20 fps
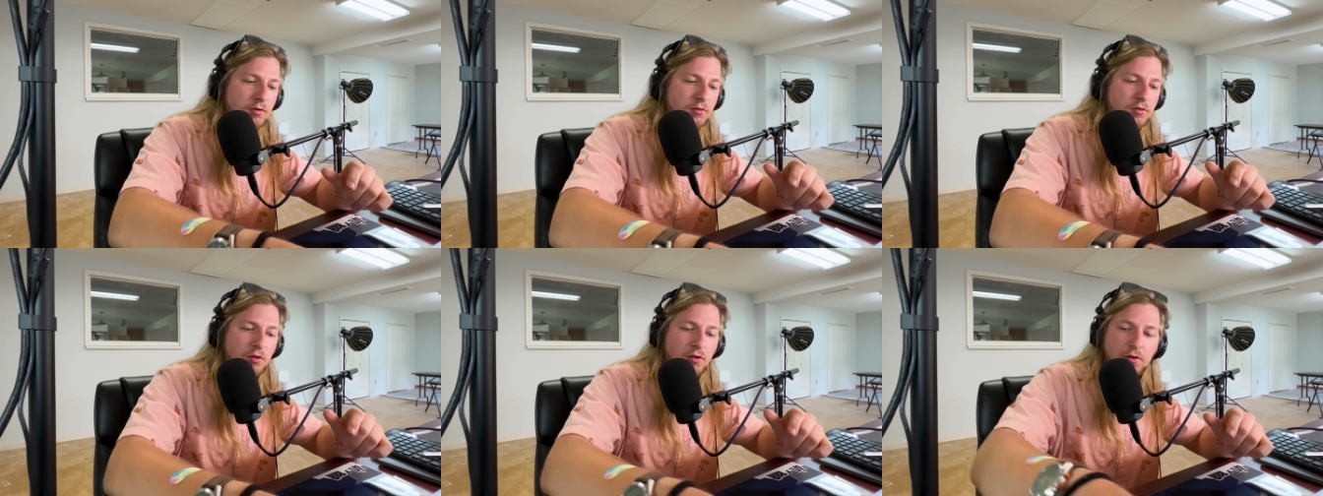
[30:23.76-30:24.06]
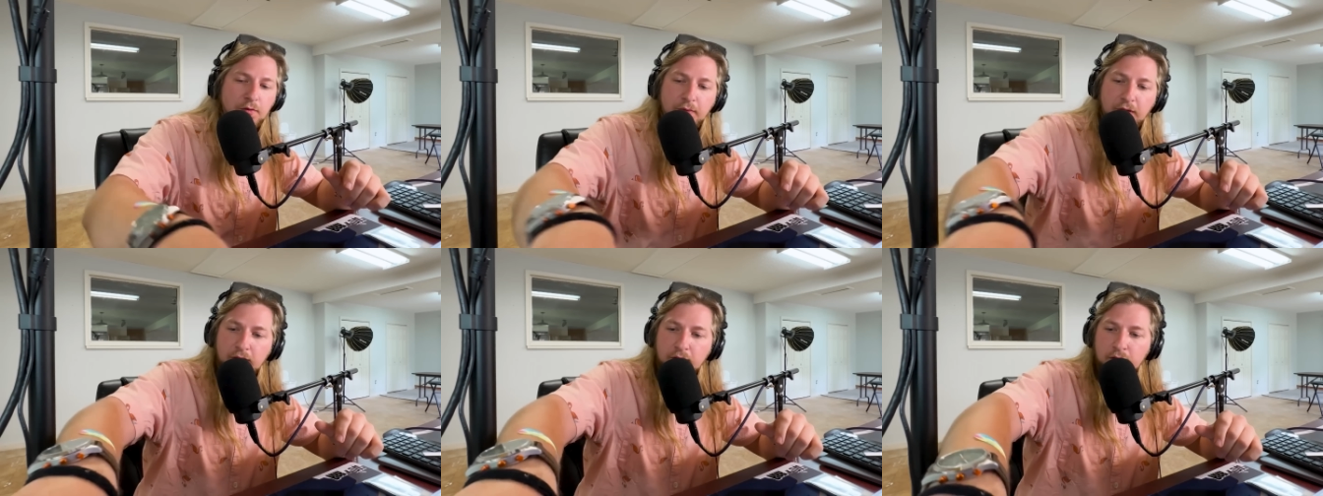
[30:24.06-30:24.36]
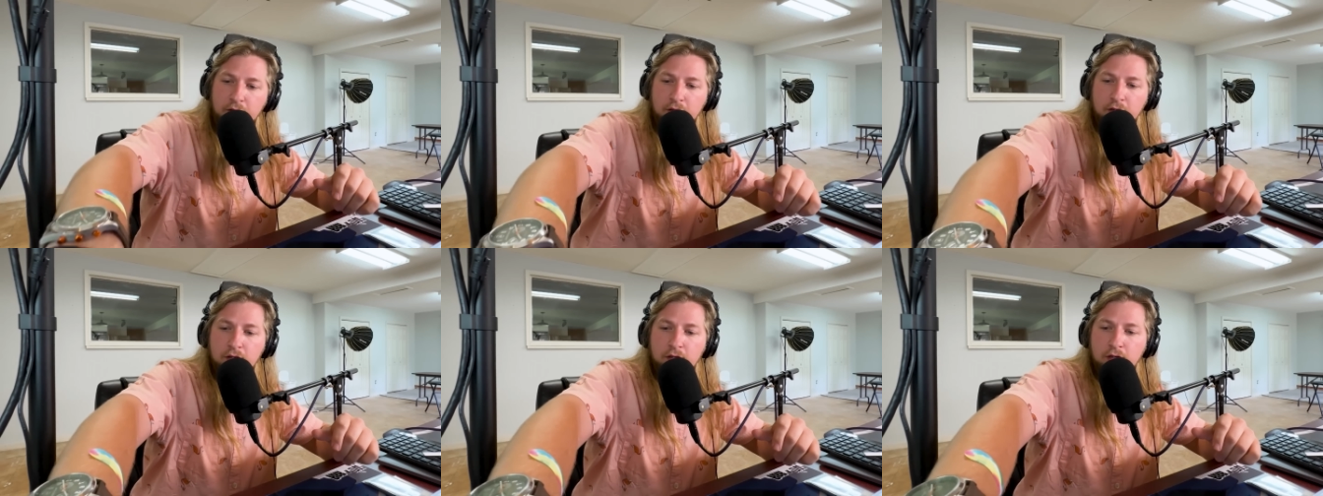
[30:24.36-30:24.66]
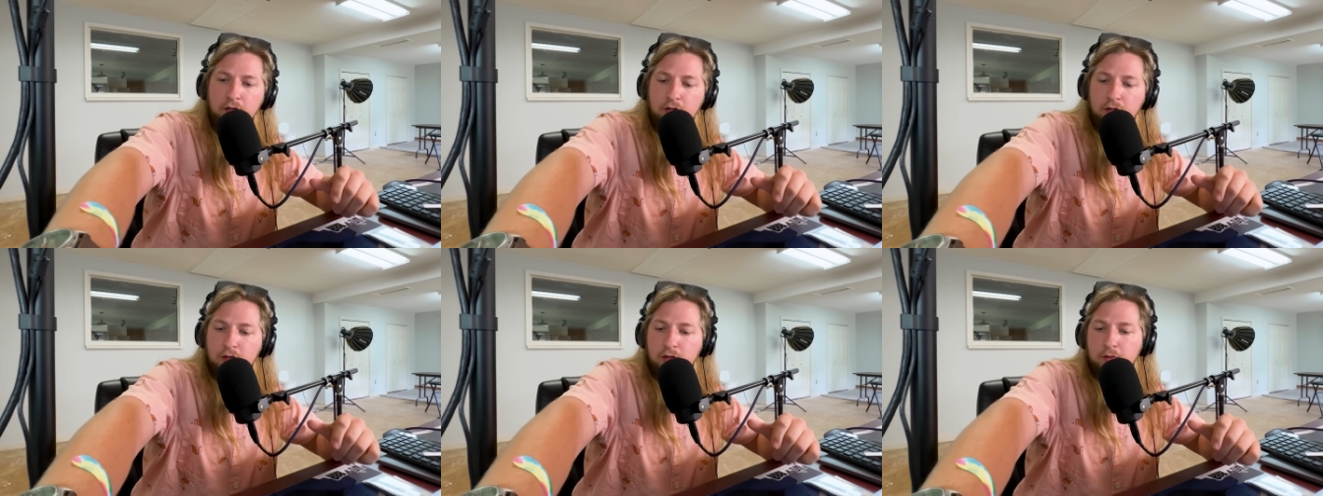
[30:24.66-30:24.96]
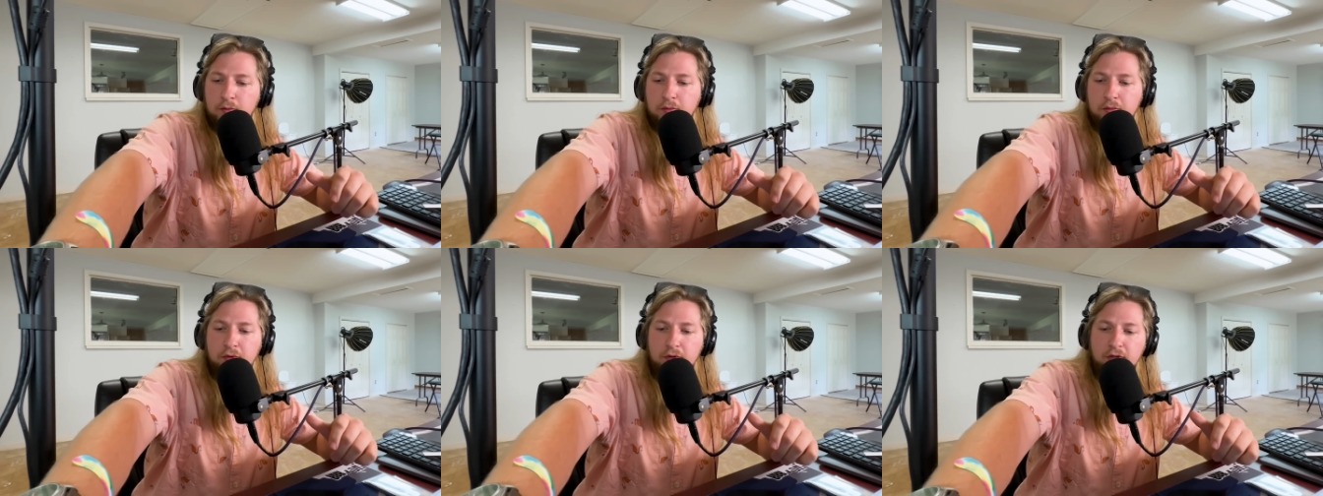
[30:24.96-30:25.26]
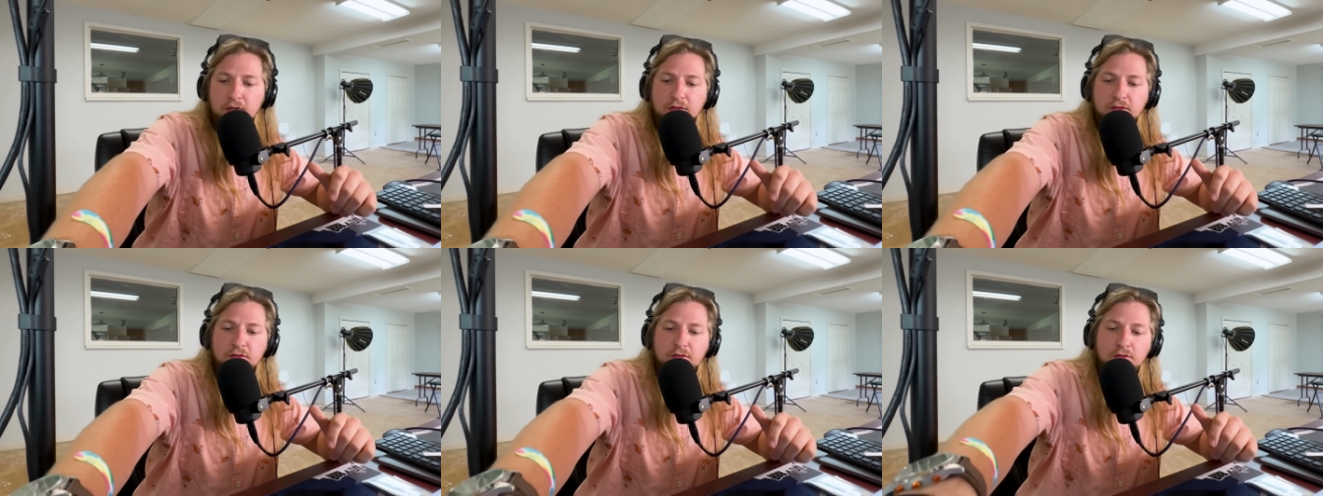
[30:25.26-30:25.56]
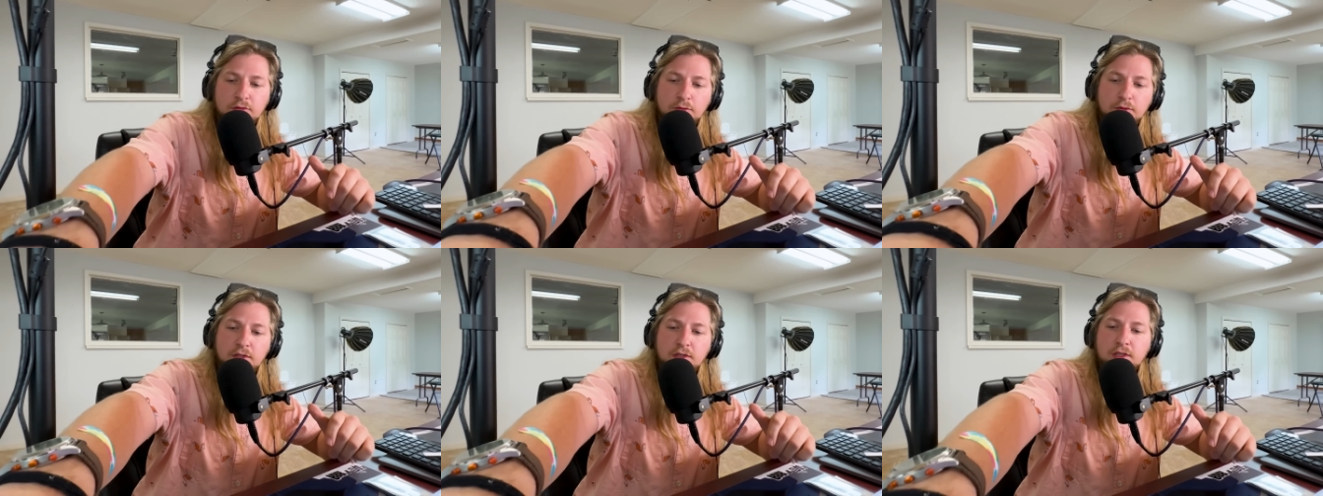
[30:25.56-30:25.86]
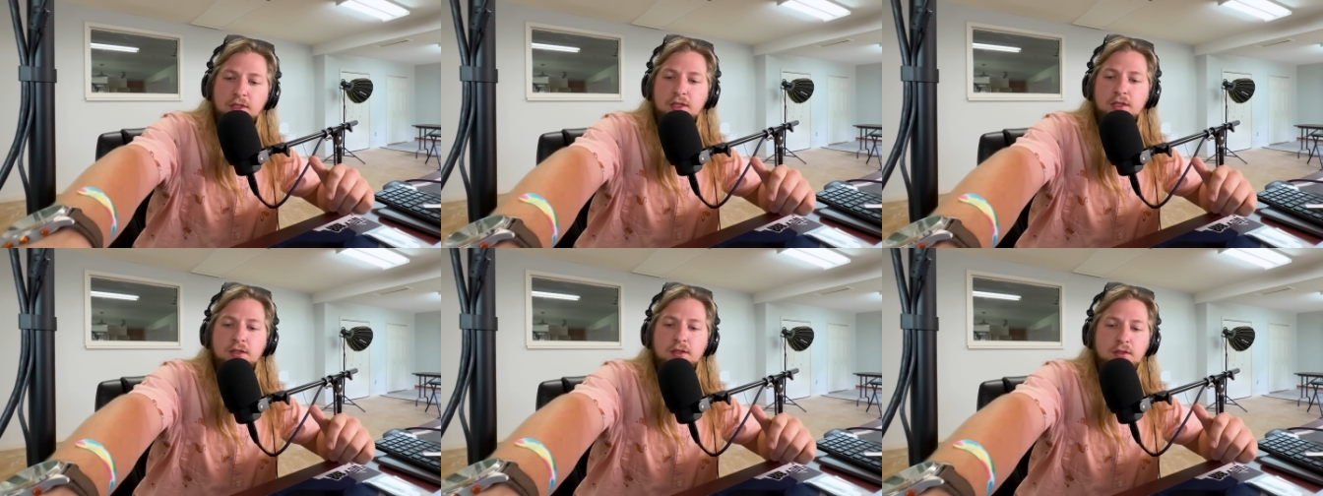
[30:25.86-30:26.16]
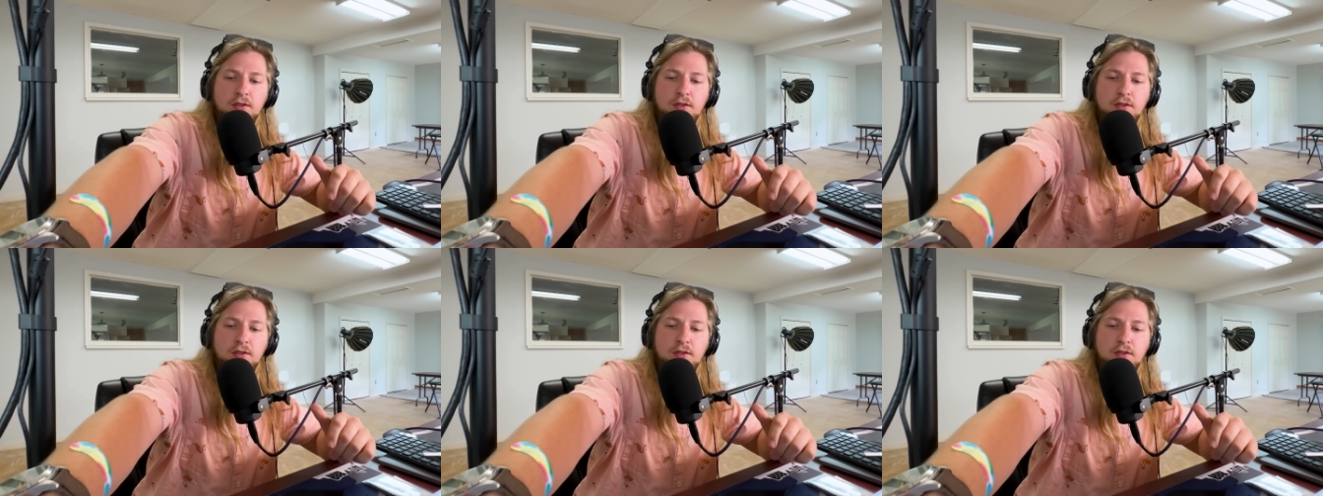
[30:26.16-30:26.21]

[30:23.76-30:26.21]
So I'm at plus 20.